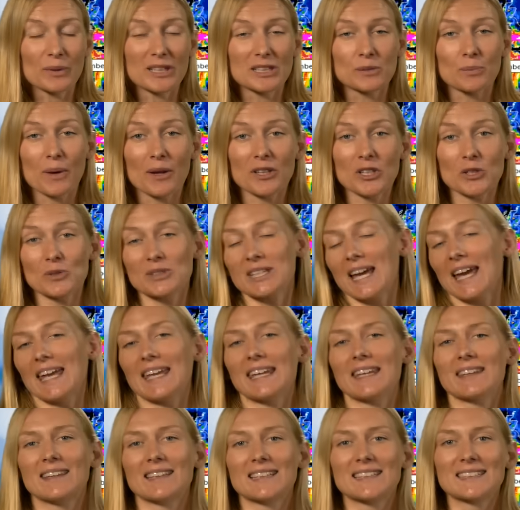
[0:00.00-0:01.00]
it's when you
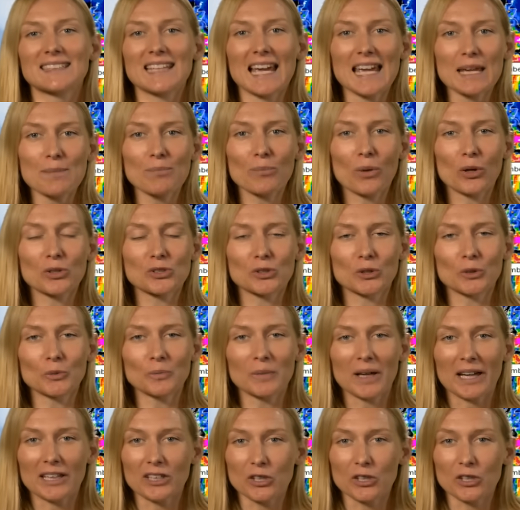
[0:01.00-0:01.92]
take the same model